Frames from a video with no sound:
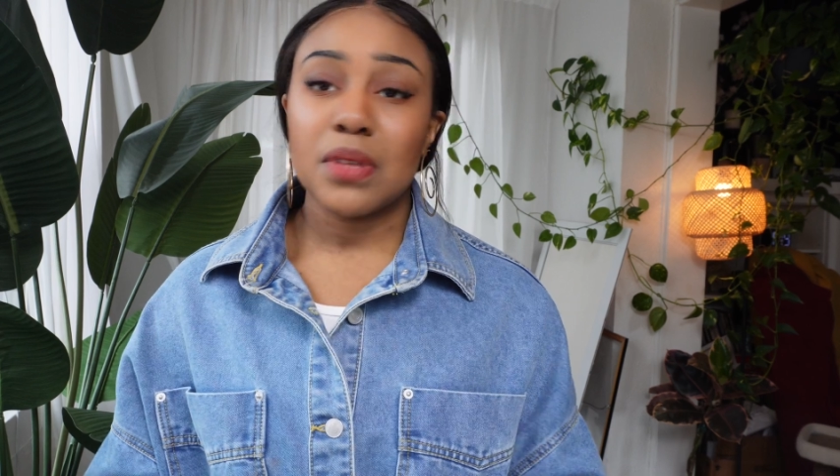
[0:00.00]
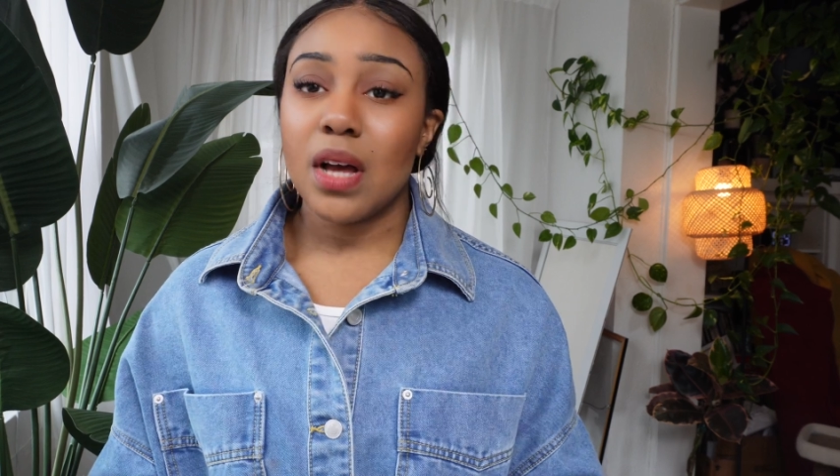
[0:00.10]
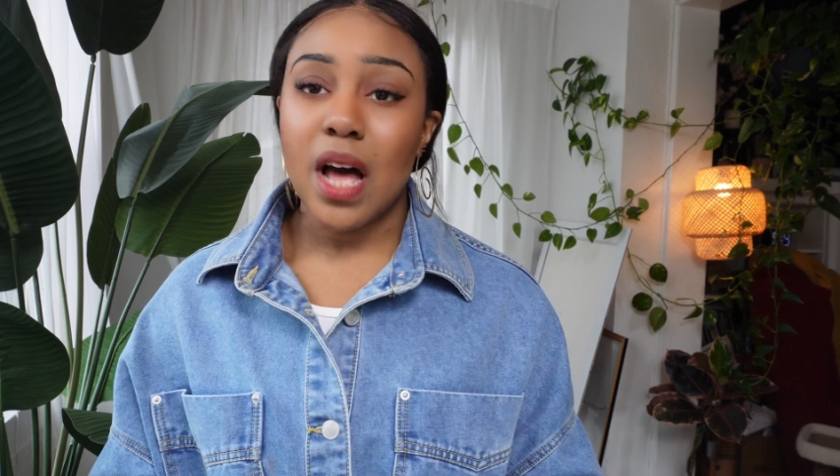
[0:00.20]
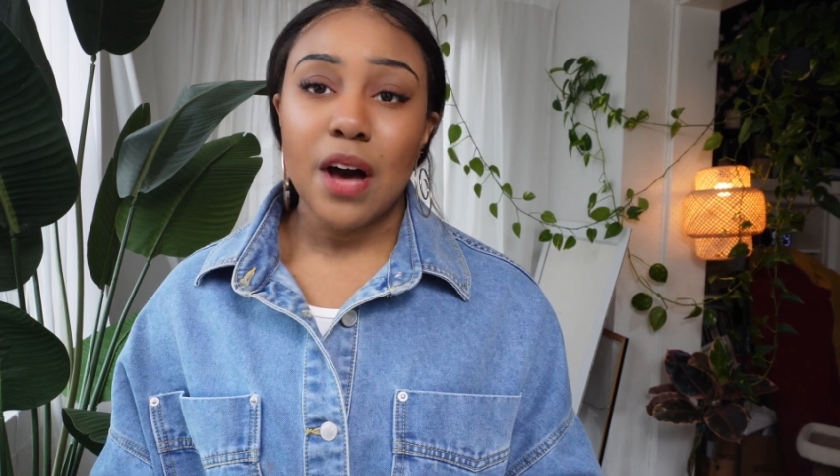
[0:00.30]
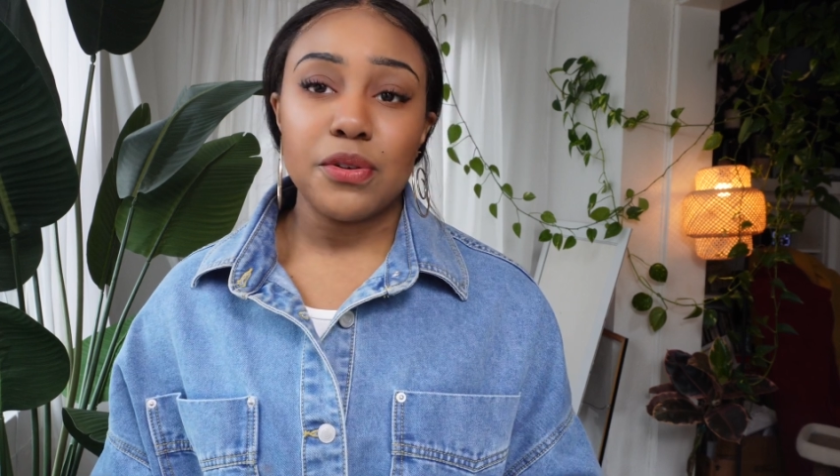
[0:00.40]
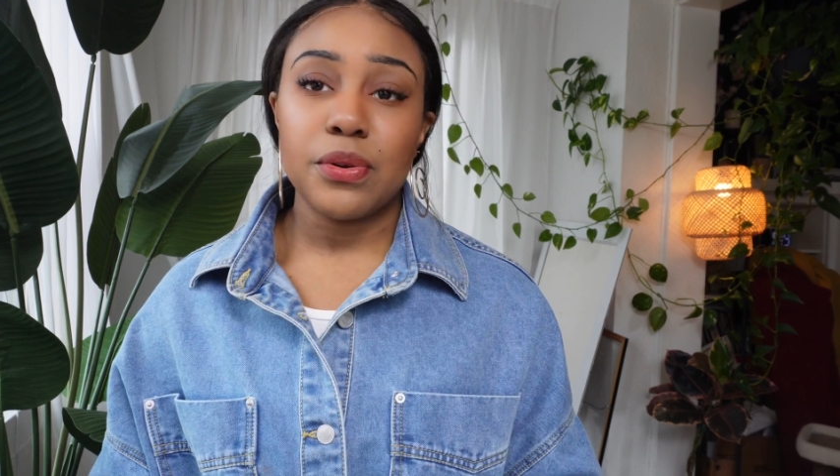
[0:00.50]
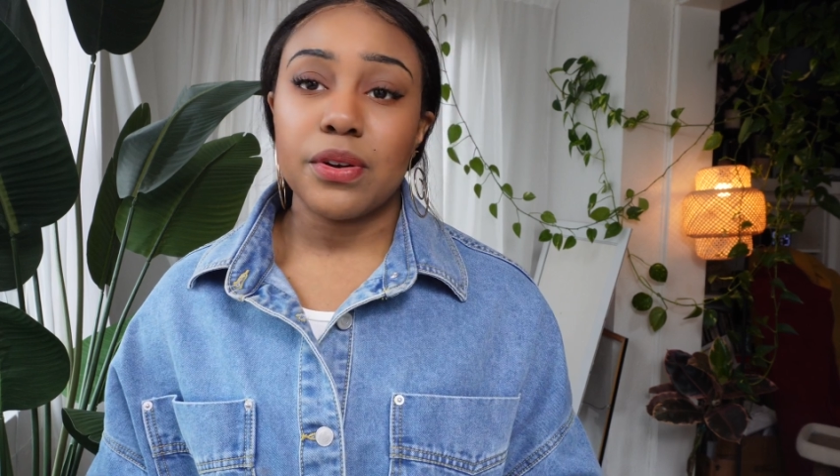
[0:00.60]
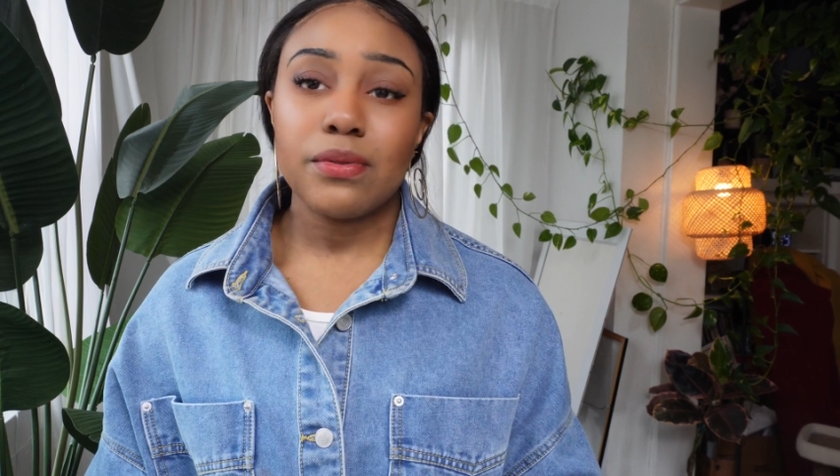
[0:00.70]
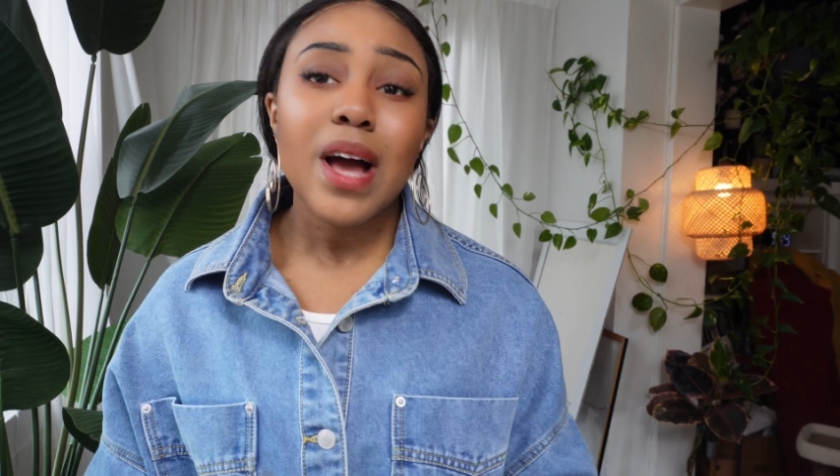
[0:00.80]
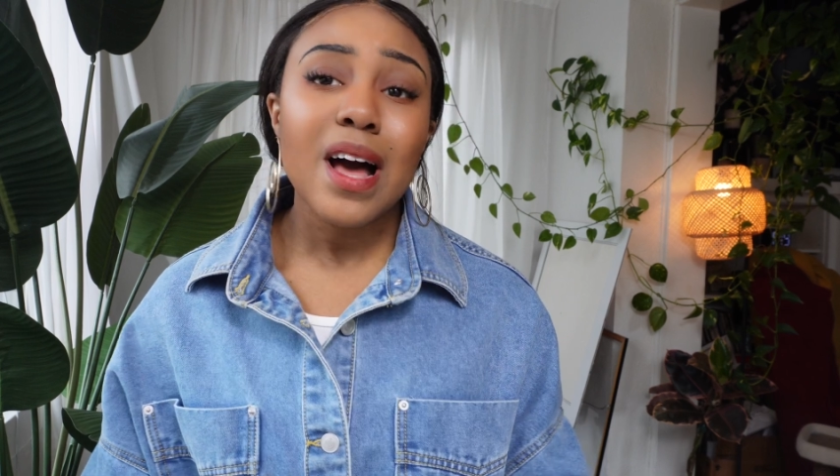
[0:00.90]
how you get
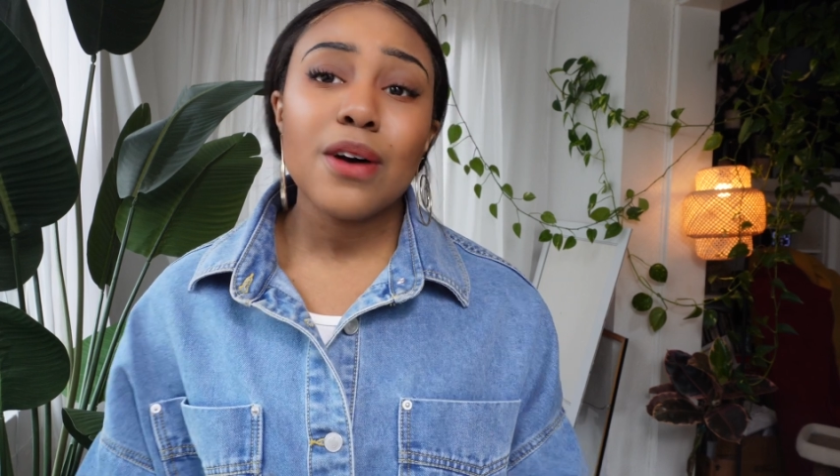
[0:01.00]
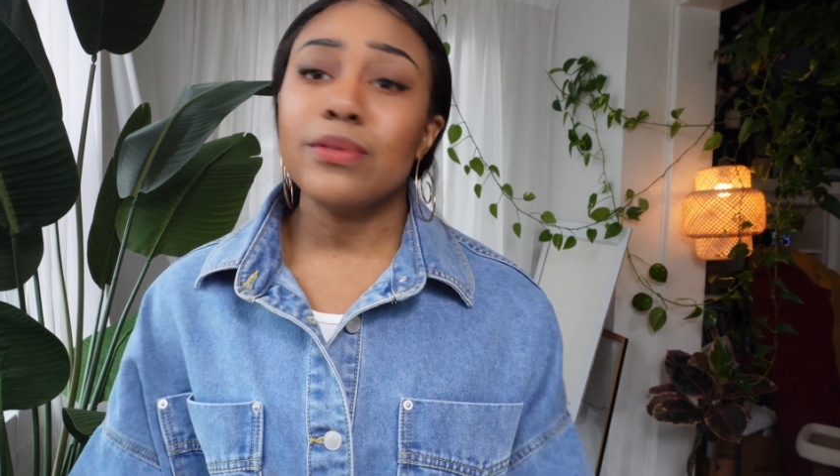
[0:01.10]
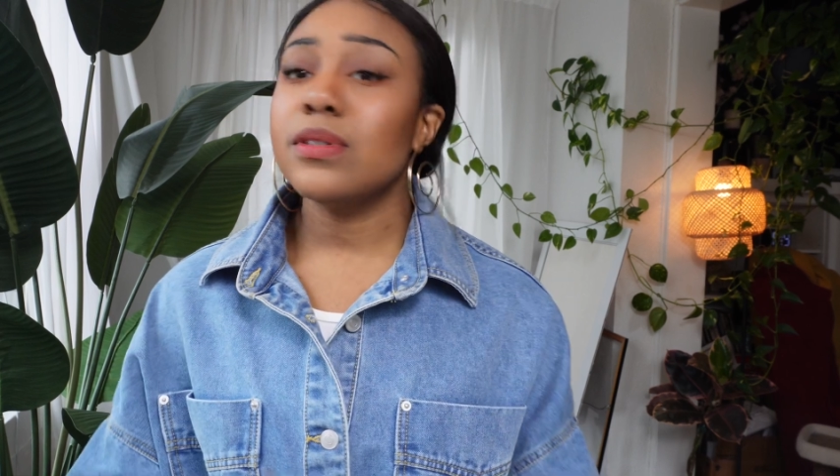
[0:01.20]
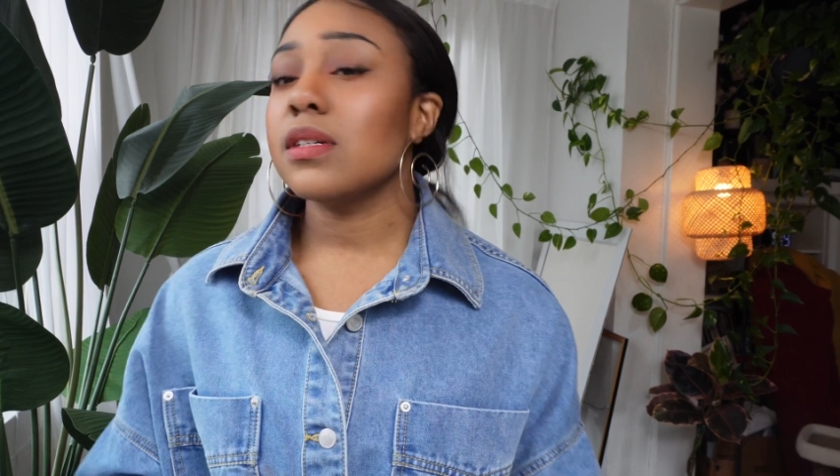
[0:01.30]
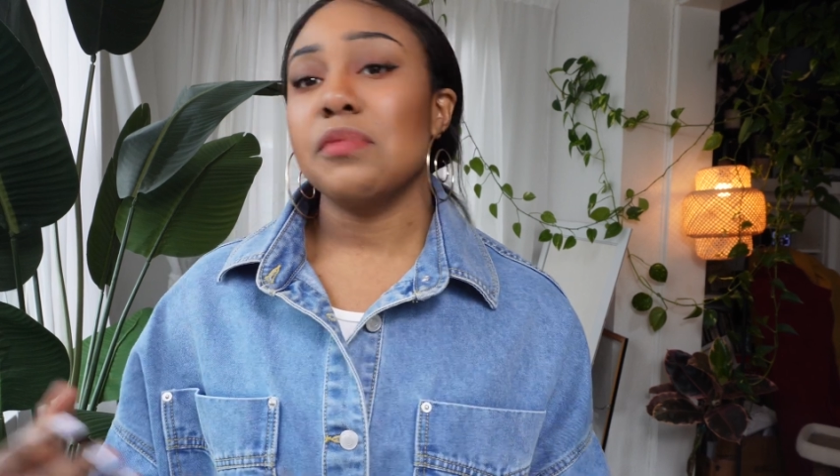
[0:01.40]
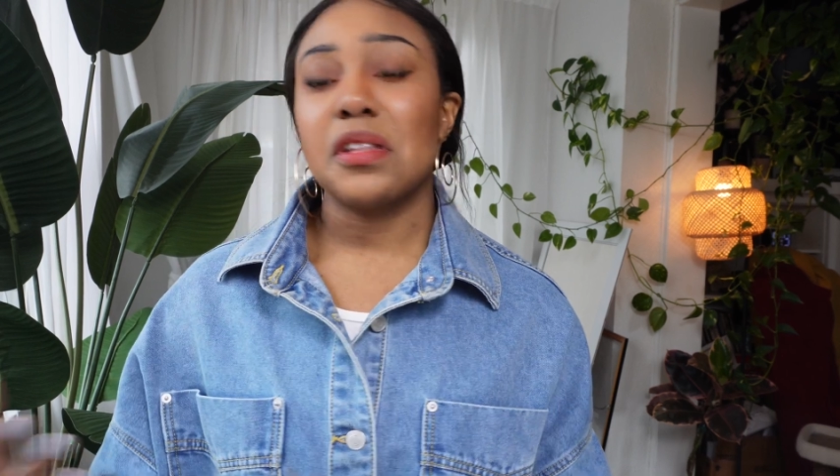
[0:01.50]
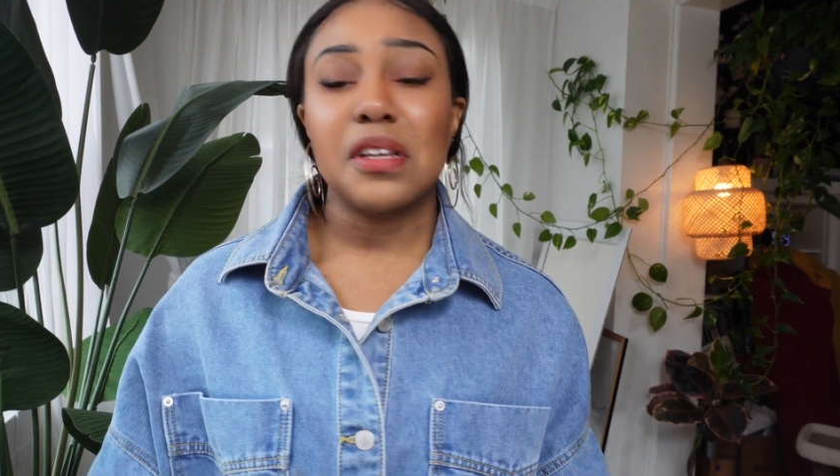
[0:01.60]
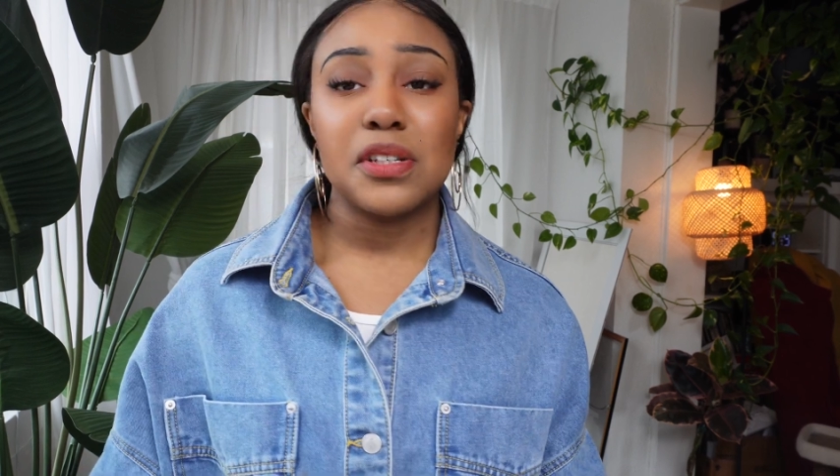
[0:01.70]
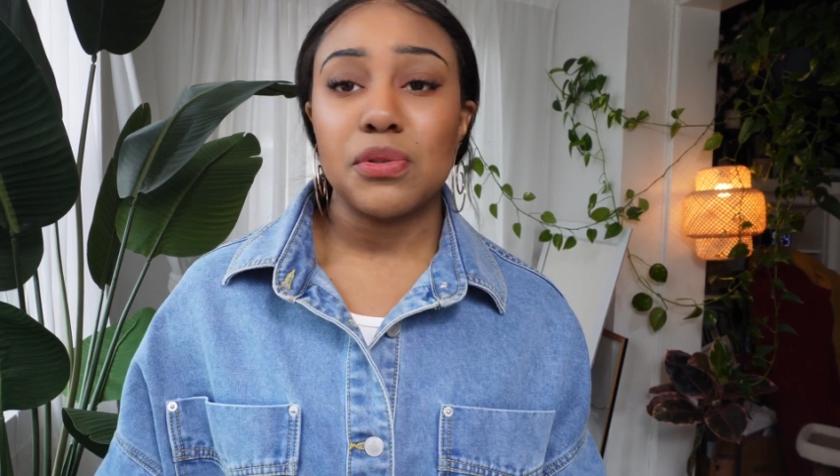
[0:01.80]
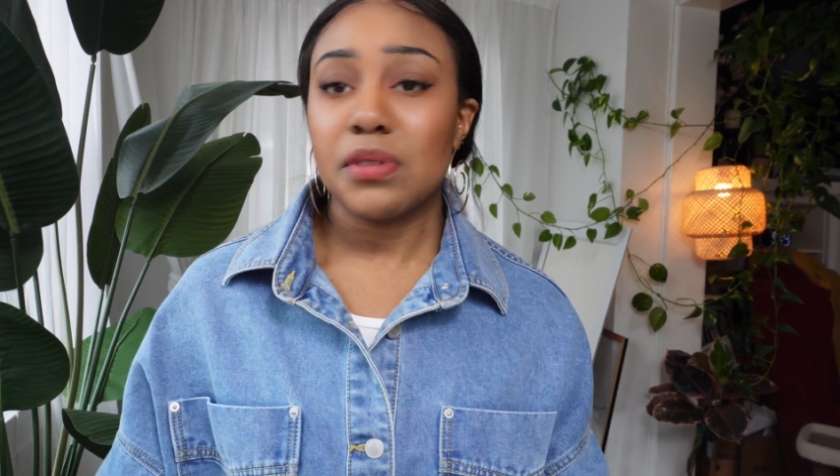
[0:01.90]
around, the
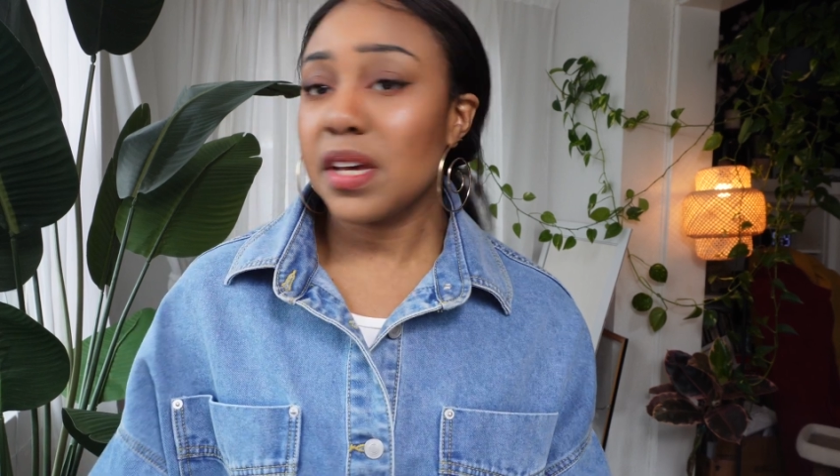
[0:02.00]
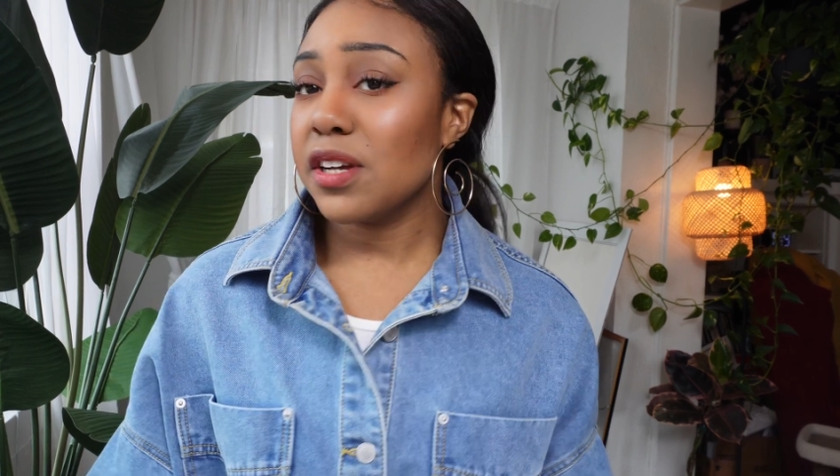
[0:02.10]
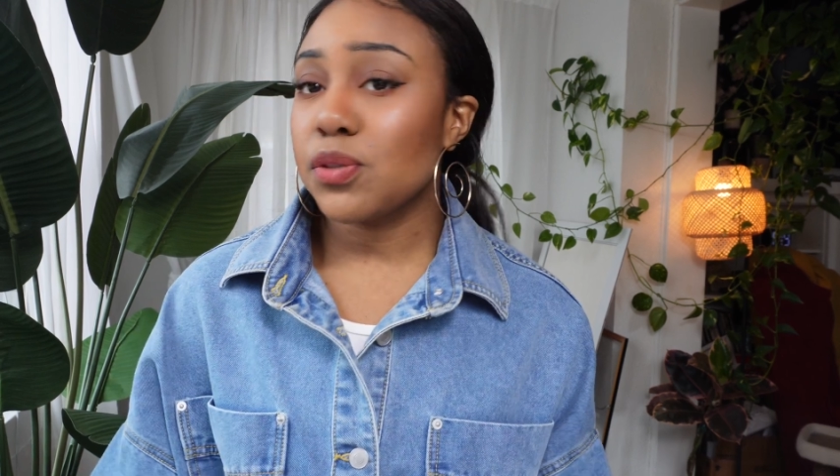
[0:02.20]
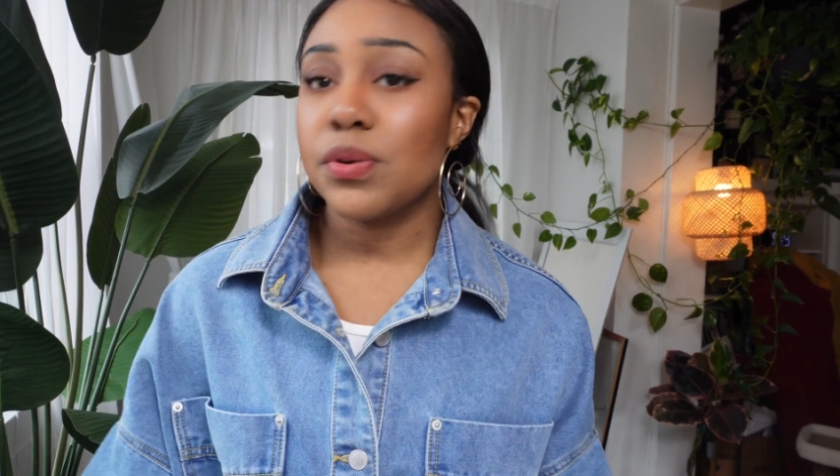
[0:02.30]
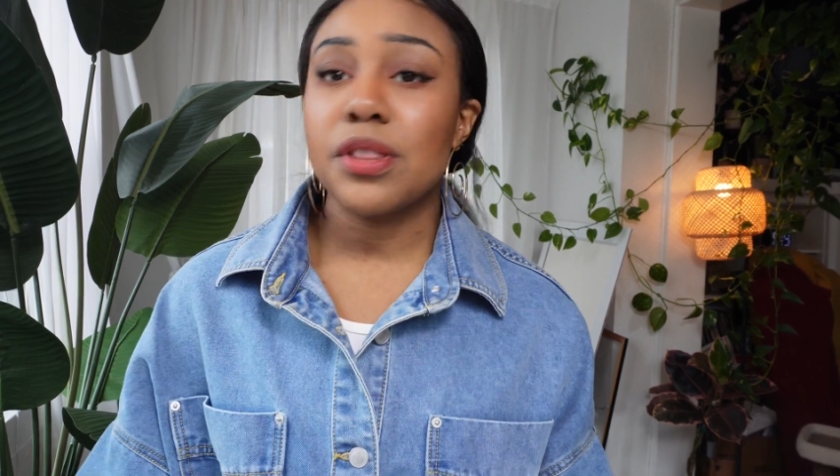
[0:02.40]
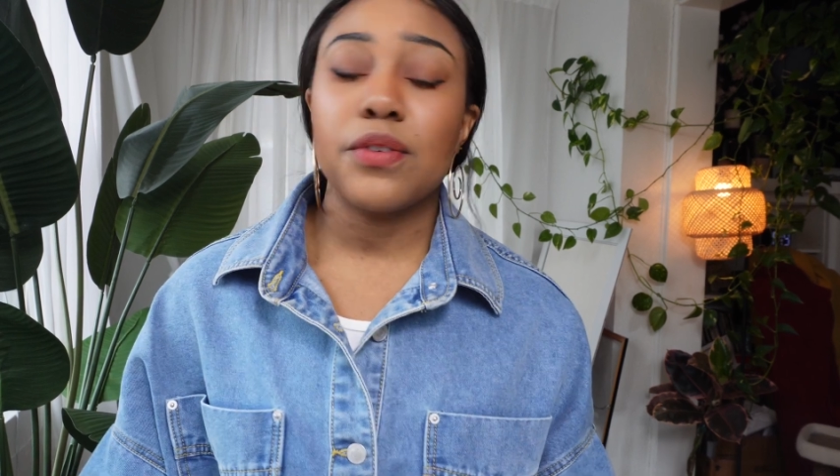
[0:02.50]
things you engage with,